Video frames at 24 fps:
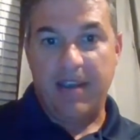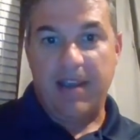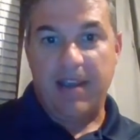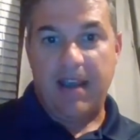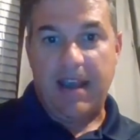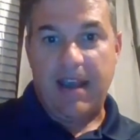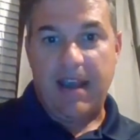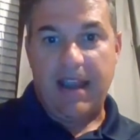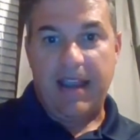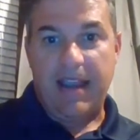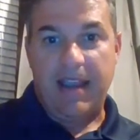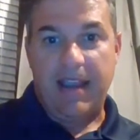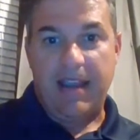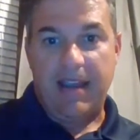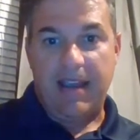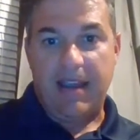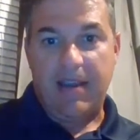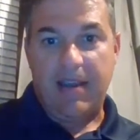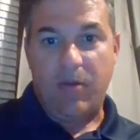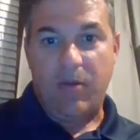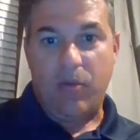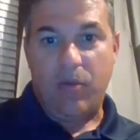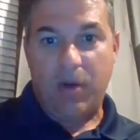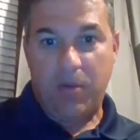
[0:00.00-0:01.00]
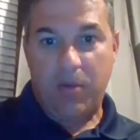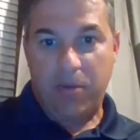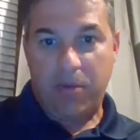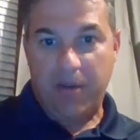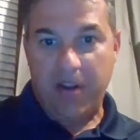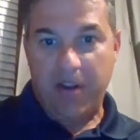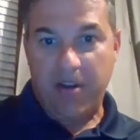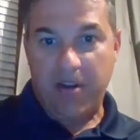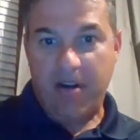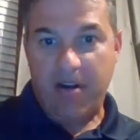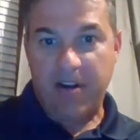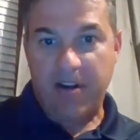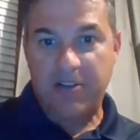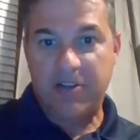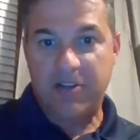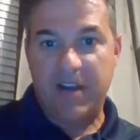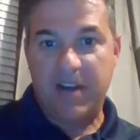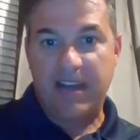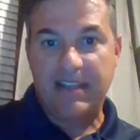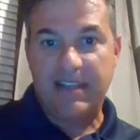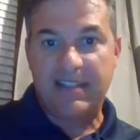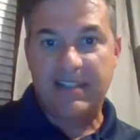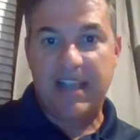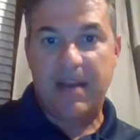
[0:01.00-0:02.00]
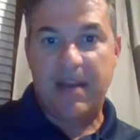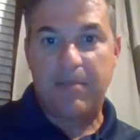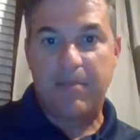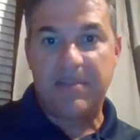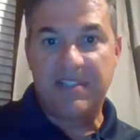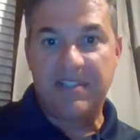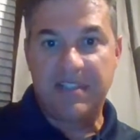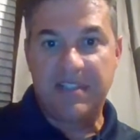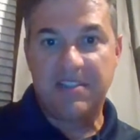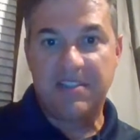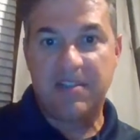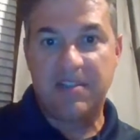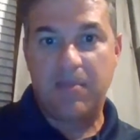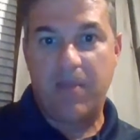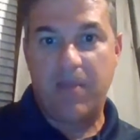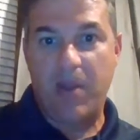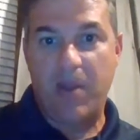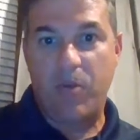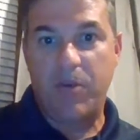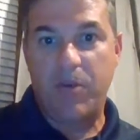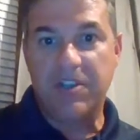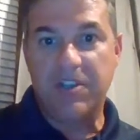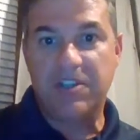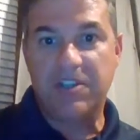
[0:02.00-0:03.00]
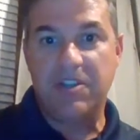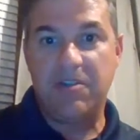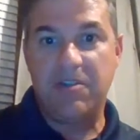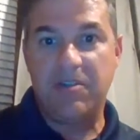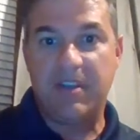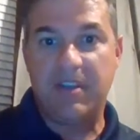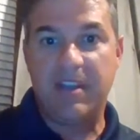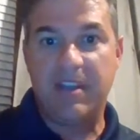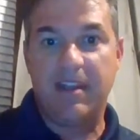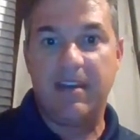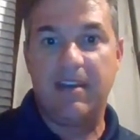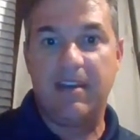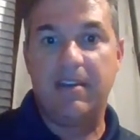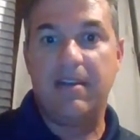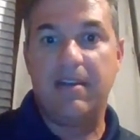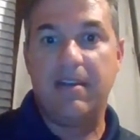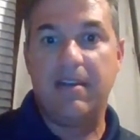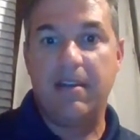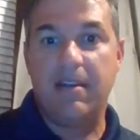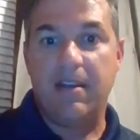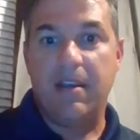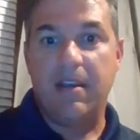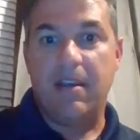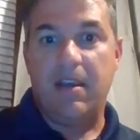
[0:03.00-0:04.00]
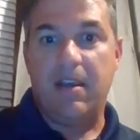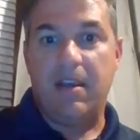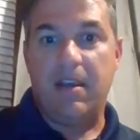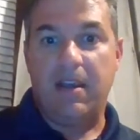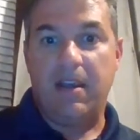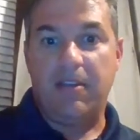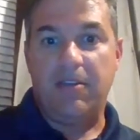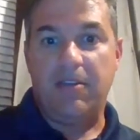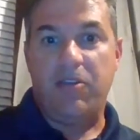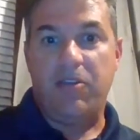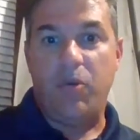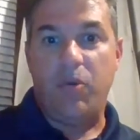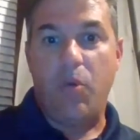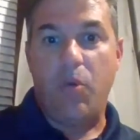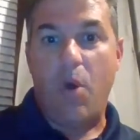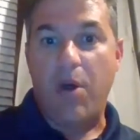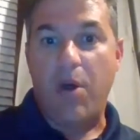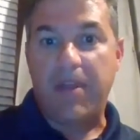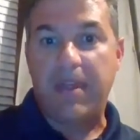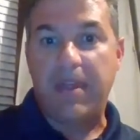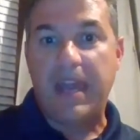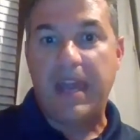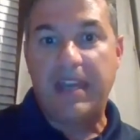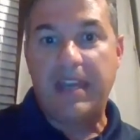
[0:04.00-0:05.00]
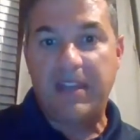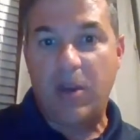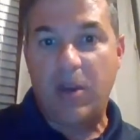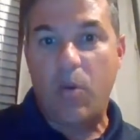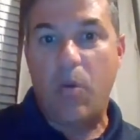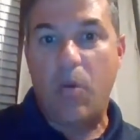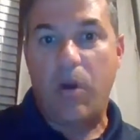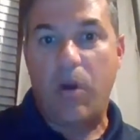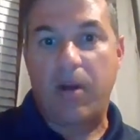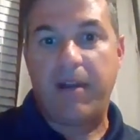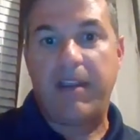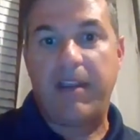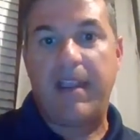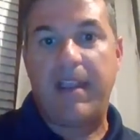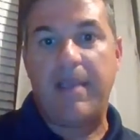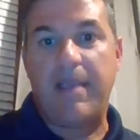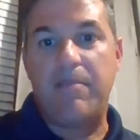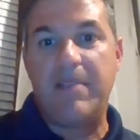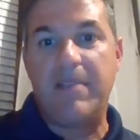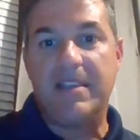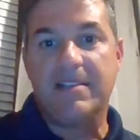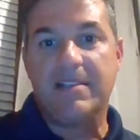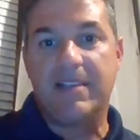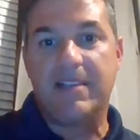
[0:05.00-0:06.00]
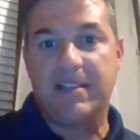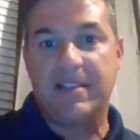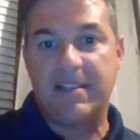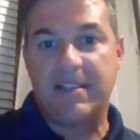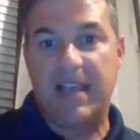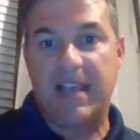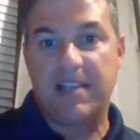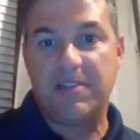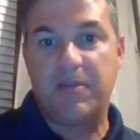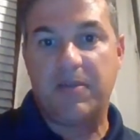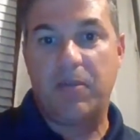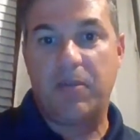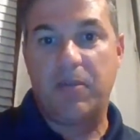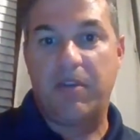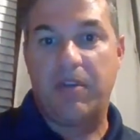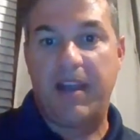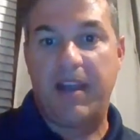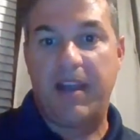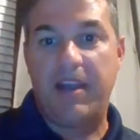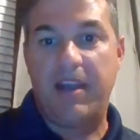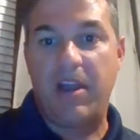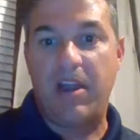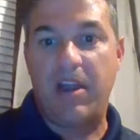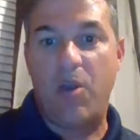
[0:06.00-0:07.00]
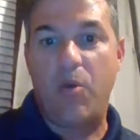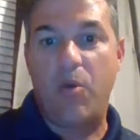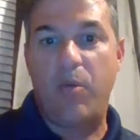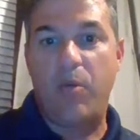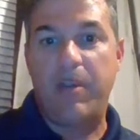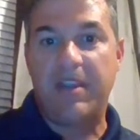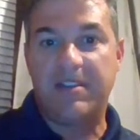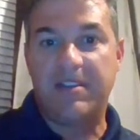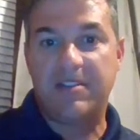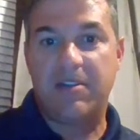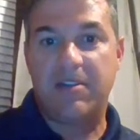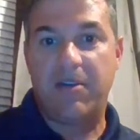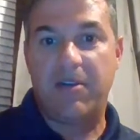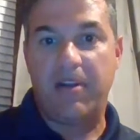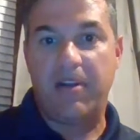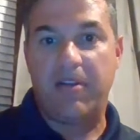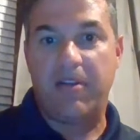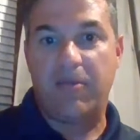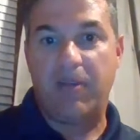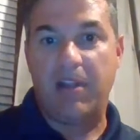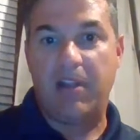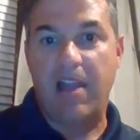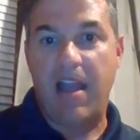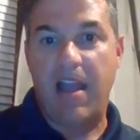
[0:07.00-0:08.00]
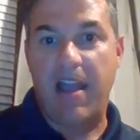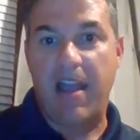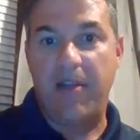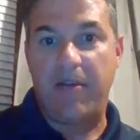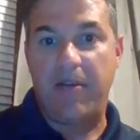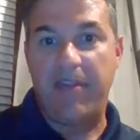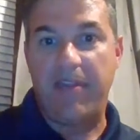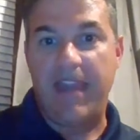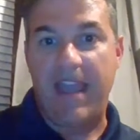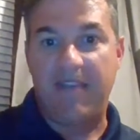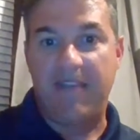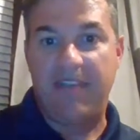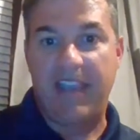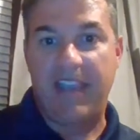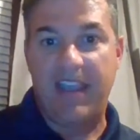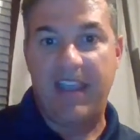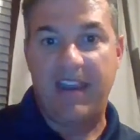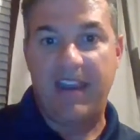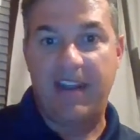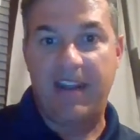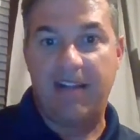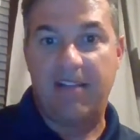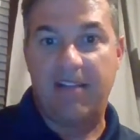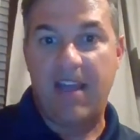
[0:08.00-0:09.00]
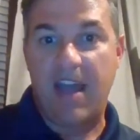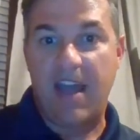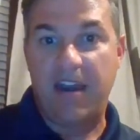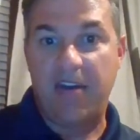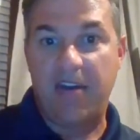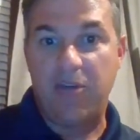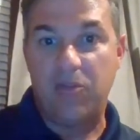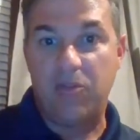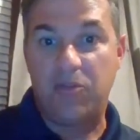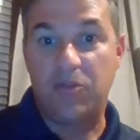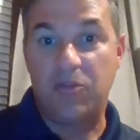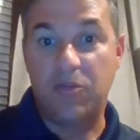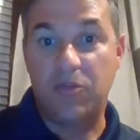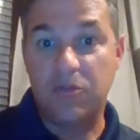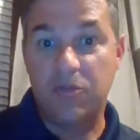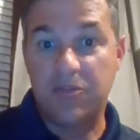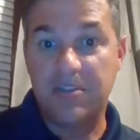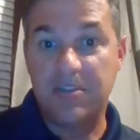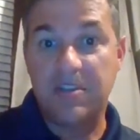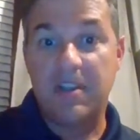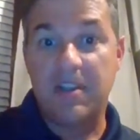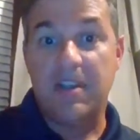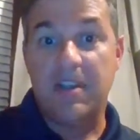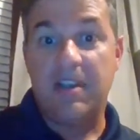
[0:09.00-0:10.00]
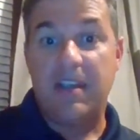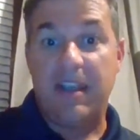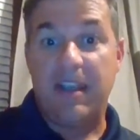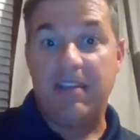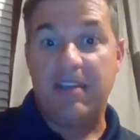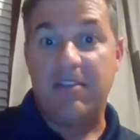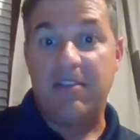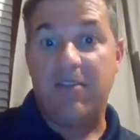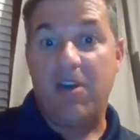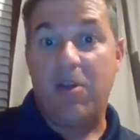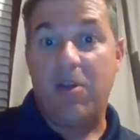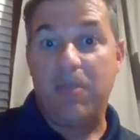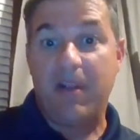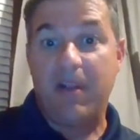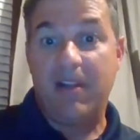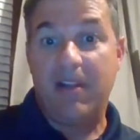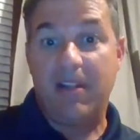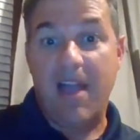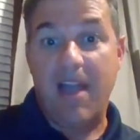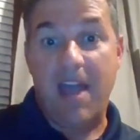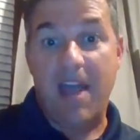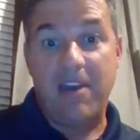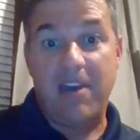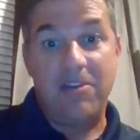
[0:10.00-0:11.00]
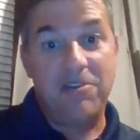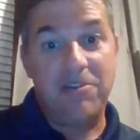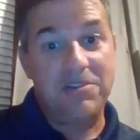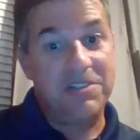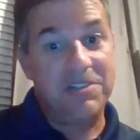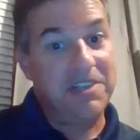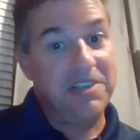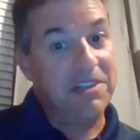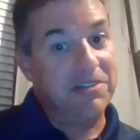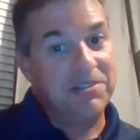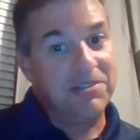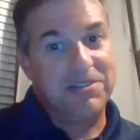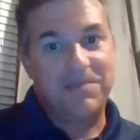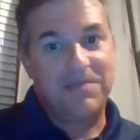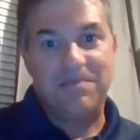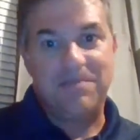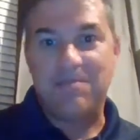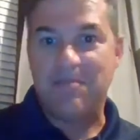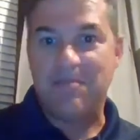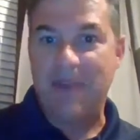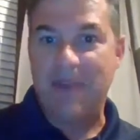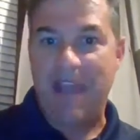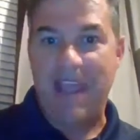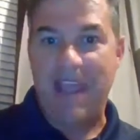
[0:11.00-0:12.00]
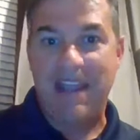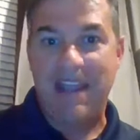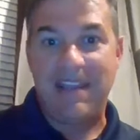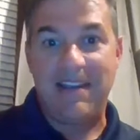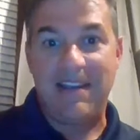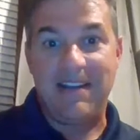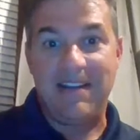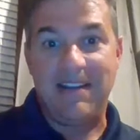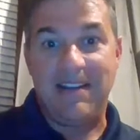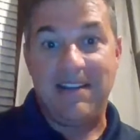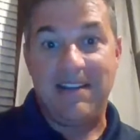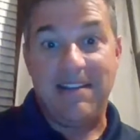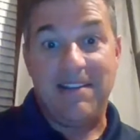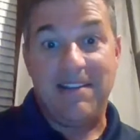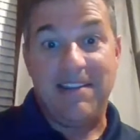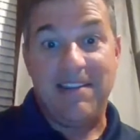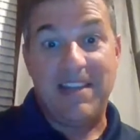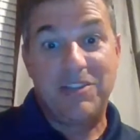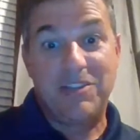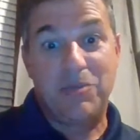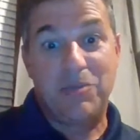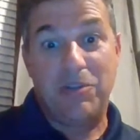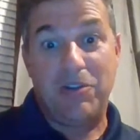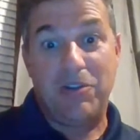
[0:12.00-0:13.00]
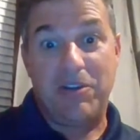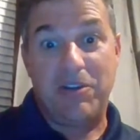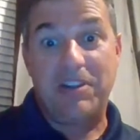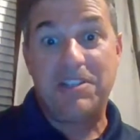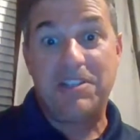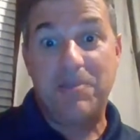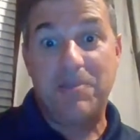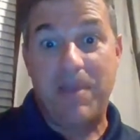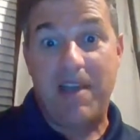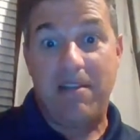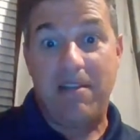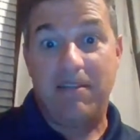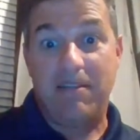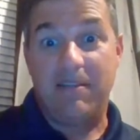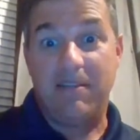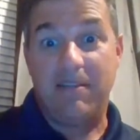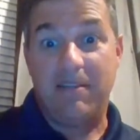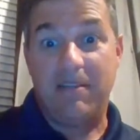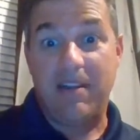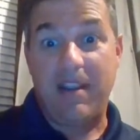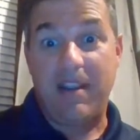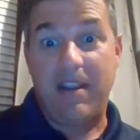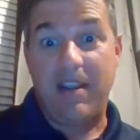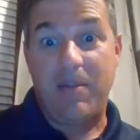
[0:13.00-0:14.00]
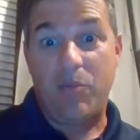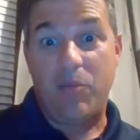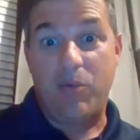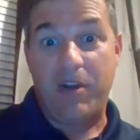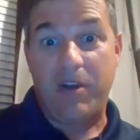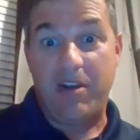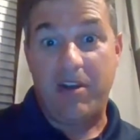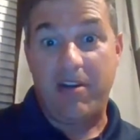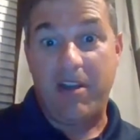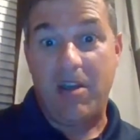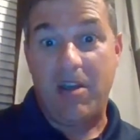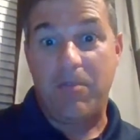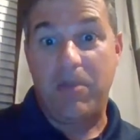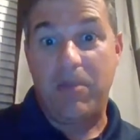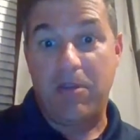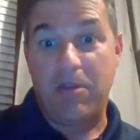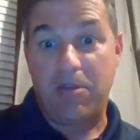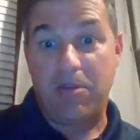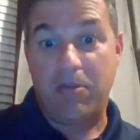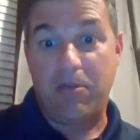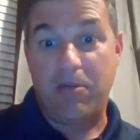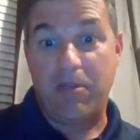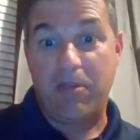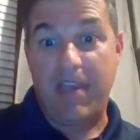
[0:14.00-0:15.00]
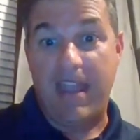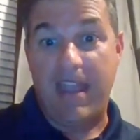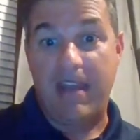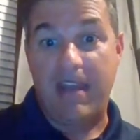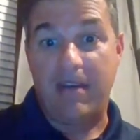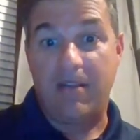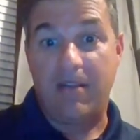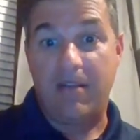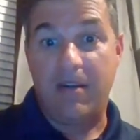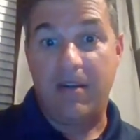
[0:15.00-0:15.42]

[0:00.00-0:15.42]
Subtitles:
I work pretty hard at trying to set up a system by which you can do authentic work and be successful. I know it's going to rely on navigating a lot of new tools and developing a lot of new skills. But hey, that's what learning is about. And we're here to help you through that.